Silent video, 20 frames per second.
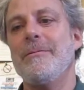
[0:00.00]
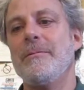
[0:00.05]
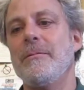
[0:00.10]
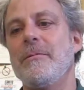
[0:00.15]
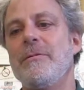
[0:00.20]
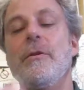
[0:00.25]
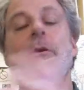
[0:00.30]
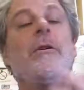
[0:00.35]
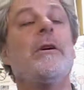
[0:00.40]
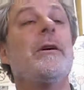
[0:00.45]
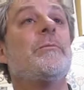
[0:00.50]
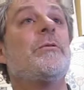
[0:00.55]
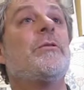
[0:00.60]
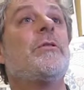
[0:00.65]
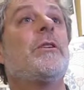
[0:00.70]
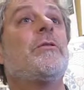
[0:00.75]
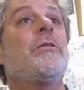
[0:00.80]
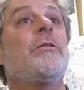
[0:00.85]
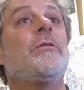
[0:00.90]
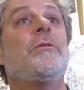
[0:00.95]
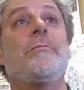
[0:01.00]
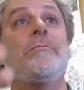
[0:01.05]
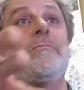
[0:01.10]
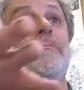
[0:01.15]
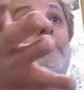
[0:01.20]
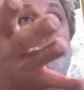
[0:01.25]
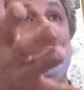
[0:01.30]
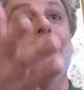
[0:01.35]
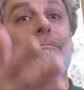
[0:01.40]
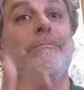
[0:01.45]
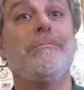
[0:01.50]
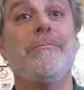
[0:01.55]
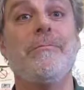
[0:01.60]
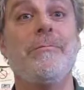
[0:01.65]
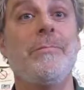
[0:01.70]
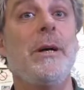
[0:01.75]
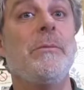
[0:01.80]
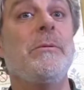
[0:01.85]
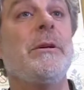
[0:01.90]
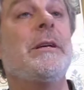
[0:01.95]
forums, such as
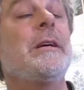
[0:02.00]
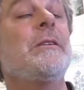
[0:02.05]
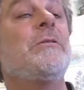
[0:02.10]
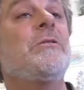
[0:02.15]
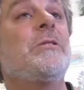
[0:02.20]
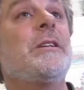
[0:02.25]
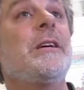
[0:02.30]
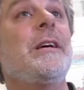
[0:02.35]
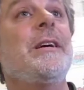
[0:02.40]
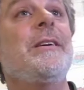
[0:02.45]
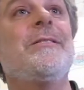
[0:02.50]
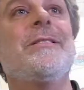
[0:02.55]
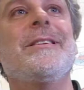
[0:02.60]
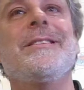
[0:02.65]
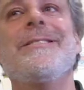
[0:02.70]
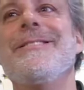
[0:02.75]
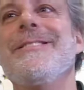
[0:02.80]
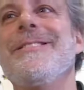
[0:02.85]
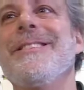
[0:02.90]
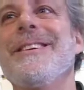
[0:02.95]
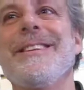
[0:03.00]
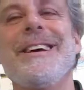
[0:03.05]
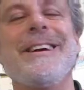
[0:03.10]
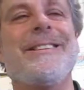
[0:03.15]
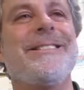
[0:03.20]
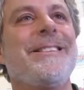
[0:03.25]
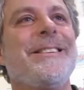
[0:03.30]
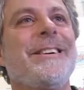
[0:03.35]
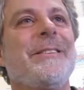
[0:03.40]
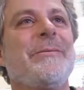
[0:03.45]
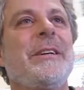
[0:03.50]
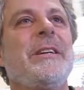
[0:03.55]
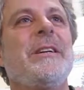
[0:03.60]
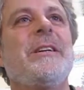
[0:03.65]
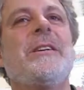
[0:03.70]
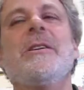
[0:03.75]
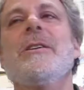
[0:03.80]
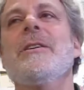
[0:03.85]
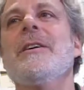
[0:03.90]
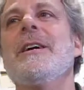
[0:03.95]
public education, where that should be
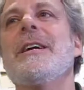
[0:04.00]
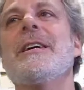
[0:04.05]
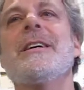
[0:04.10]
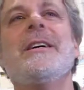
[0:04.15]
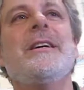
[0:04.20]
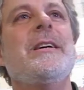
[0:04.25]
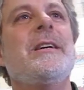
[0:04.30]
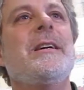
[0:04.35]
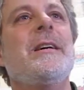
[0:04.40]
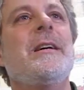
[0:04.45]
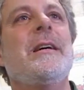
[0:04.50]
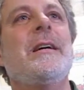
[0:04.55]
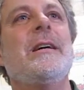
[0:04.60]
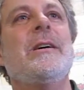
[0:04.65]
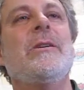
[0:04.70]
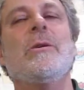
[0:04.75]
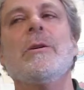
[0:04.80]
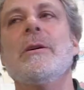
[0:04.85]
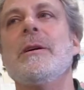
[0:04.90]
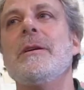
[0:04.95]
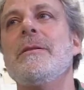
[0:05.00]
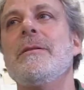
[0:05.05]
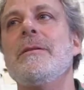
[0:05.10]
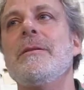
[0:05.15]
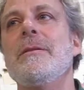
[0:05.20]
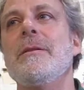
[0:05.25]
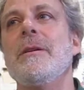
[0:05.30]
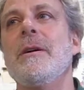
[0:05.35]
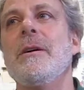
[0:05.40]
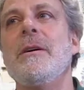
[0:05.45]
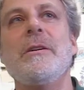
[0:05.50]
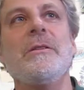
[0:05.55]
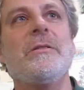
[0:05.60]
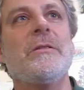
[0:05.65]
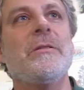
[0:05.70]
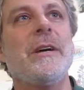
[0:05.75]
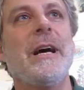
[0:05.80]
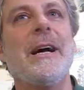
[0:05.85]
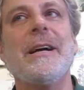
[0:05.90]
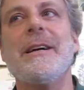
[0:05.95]
occurring, or in the
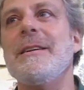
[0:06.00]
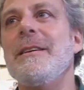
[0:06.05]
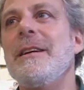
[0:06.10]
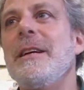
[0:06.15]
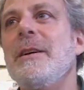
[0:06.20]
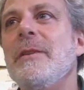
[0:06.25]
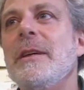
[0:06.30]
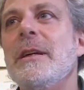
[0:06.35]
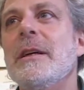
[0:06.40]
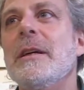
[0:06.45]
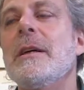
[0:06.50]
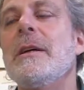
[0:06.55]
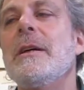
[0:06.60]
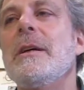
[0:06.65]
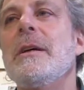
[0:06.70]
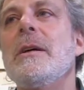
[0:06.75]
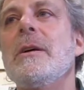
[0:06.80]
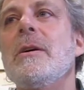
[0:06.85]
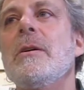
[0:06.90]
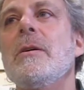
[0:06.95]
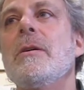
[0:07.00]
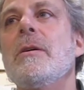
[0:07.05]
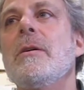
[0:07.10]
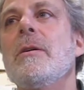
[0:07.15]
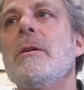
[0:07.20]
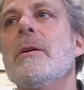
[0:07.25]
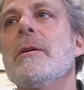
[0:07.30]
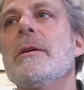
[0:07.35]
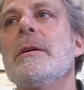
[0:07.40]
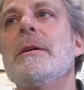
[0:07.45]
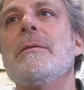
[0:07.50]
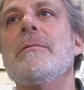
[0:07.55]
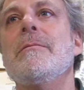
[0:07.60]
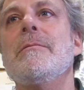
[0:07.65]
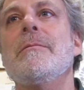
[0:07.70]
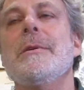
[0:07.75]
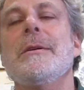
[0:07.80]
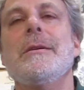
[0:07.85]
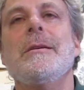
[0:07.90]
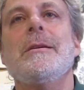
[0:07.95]
halls of academia, or
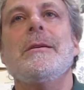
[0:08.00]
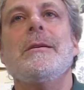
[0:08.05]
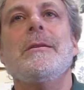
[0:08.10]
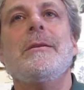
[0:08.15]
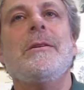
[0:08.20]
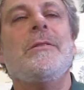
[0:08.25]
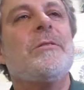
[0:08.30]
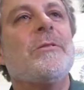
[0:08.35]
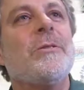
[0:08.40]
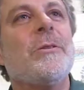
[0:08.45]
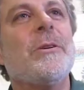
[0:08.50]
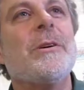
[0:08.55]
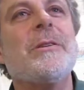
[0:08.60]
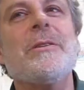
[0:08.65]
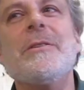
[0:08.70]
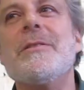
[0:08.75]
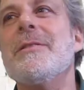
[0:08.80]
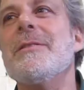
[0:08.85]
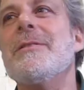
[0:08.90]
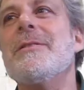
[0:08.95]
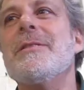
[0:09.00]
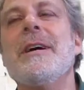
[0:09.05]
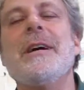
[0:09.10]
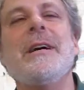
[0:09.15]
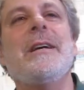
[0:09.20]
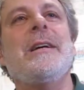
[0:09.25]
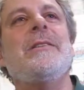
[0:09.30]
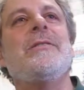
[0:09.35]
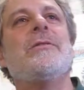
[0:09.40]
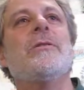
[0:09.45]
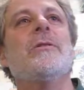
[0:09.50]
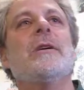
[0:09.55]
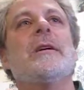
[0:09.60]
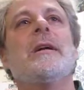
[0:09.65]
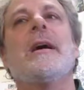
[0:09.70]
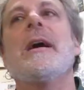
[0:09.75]
in historical societies, or in